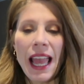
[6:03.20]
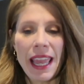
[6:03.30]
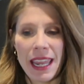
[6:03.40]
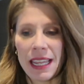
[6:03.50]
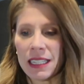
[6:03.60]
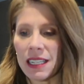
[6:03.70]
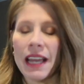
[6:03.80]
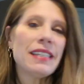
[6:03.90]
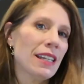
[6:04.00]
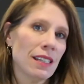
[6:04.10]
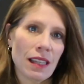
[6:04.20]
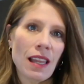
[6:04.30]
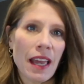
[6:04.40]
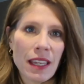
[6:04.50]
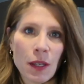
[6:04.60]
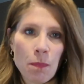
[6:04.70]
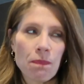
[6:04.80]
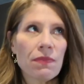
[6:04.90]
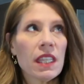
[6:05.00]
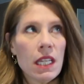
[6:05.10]
and I didn't like
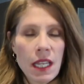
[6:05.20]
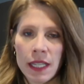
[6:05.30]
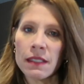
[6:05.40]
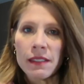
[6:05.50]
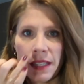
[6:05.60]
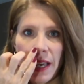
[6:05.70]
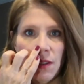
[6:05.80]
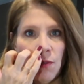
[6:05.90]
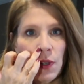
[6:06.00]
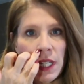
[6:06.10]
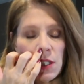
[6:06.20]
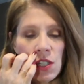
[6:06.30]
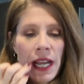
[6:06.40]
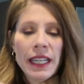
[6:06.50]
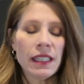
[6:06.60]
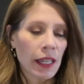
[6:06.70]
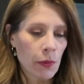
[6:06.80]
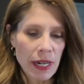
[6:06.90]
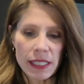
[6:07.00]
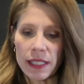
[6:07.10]
the inside footage. I didn't like
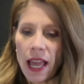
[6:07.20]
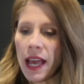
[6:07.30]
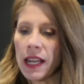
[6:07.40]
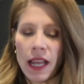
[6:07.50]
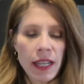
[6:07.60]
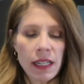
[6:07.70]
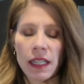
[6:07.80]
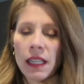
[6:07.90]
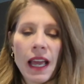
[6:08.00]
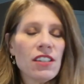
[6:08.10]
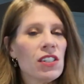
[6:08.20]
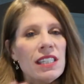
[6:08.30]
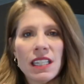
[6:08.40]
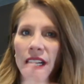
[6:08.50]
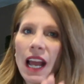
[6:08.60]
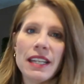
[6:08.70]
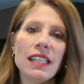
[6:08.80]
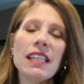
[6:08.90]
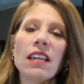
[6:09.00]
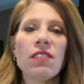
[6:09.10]
what I said. I didn't, I just didn't, I
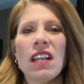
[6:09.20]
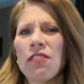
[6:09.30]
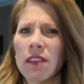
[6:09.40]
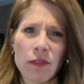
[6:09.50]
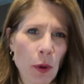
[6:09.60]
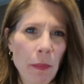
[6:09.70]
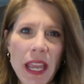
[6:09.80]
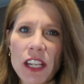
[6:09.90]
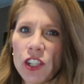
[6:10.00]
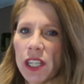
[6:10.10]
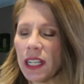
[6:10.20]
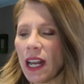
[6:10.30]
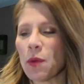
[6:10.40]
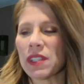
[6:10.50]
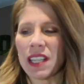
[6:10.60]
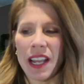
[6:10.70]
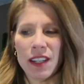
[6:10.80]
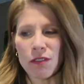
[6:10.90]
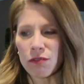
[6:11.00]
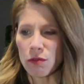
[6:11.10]
didn't give enough information. I was
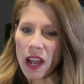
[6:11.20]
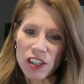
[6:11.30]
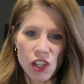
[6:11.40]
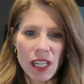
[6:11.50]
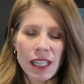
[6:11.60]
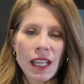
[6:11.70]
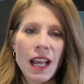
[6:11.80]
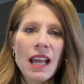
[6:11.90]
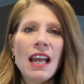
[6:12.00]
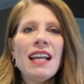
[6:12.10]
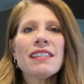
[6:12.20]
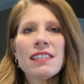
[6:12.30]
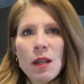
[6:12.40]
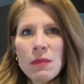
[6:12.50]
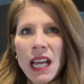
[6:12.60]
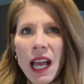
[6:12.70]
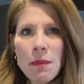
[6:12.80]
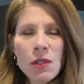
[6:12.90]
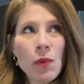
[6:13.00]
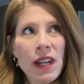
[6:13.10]
kind of rushing.
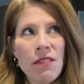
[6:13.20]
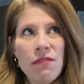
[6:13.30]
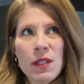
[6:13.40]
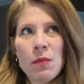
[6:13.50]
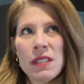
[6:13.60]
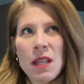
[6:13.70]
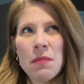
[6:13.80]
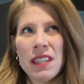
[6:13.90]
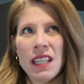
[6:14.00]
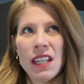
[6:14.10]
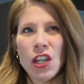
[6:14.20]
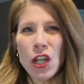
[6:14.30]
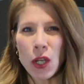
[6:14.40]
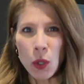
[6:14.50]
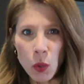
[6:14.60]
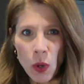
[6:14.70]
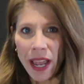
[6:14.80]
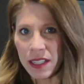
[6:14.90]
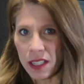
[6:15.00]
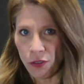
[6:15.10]
Sometimes when I film something new
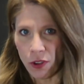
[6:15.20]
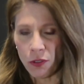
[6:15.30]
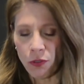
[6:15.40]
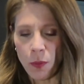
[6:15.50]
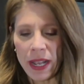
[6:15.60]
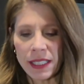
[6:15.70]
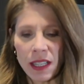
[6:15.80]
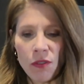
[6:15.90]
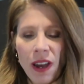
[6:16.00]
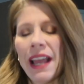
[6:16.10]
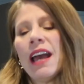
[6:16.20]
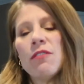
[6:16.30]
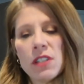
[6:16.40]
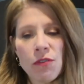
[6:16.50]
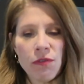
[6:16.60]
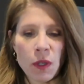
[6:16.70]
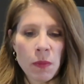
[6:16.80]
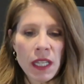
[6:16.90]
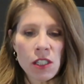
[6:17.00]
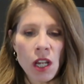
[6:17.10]
and different for myself, I have to film
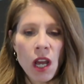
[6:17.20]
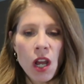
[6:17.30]
it